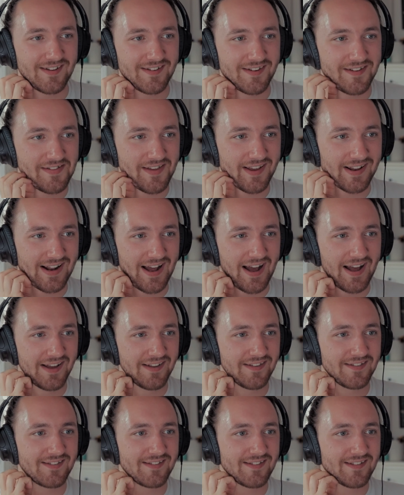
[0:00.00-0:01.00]
you think that
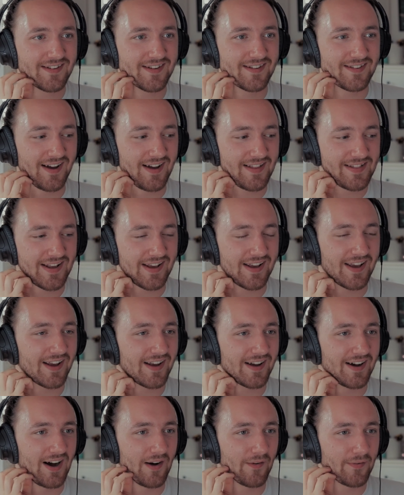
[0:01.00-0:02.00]
is? Because I
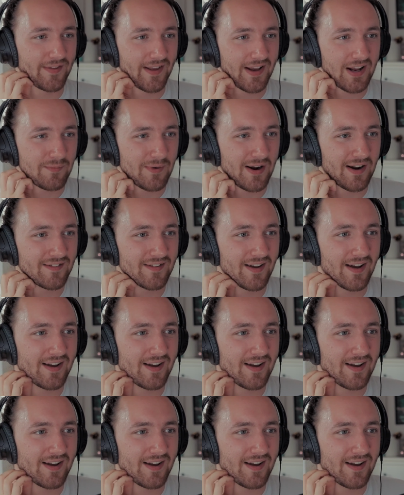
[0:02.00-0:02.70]
was thinking about it. I was like,